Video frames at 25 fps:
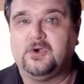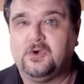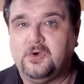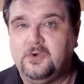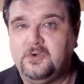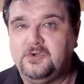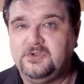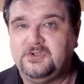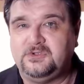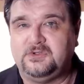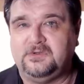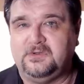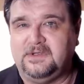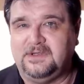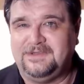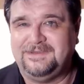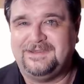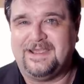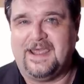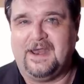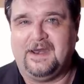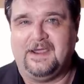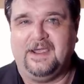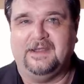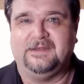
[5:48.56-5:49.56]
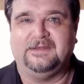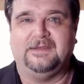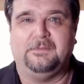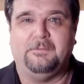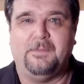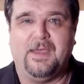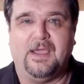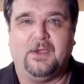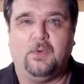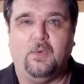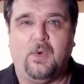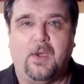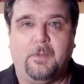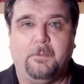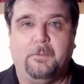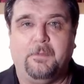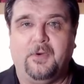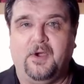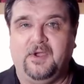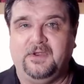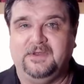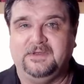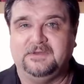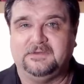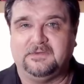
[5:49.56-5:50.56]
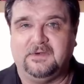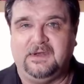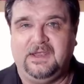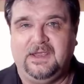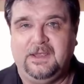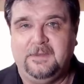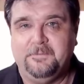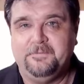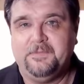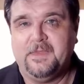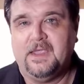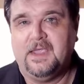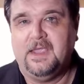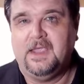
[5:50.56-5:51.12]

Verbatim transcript: cruise to the target Mach 1.3,